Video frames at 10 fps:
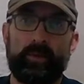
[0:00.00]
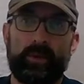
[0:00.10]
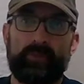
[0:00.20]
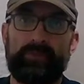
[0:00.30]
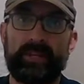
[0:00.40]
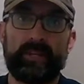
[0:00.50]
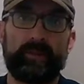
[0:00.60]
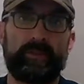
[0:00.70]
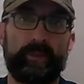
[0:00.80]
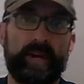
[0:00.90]

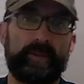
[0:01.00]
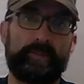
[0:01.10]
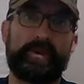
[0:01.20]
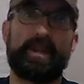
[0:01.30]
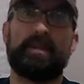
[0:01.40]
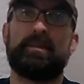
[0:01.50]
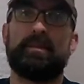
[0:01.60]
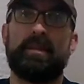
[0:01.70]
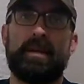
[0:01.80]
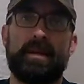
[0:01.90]
videos about your brand.
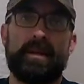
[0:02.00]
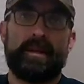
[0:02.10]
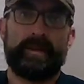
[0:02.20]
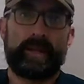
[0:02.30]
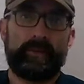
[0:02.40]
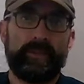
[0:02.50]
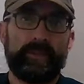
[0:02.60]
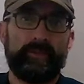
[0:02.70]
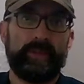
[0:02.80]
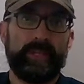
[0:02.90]
Not only do
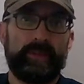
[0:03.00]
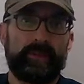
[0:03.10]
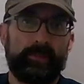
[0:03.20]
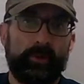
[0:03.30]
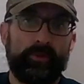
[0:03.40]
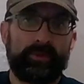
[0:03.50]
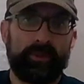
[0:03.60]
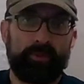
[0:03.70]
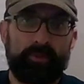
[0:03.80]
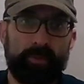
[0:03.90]
you need to move
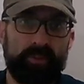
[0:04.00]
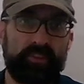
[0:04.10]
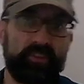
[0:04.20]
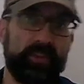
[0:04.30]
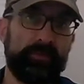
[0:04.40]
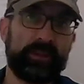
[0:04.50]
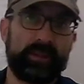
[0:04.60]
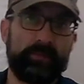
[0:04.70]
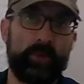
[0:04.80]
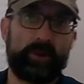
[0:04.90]
to
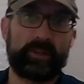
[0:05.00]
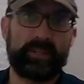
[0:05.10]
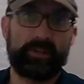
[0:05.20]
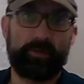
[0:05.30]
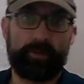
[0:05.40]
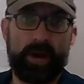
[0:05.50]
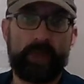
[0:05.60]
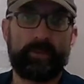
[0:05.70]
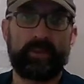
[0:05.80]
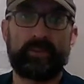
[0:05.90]
specifically marketing your
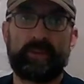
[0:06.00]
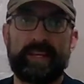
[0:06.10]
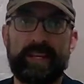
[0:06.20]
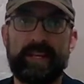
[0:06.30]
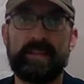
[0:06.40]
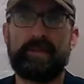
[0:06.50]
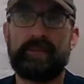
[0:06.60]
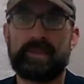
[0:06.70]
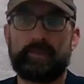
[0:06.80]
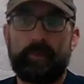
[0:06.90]
properties on an
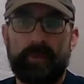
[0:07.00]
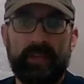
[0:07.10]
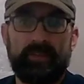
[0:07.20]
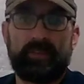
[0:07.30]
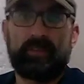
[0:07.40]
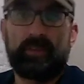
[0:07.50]
individual basis,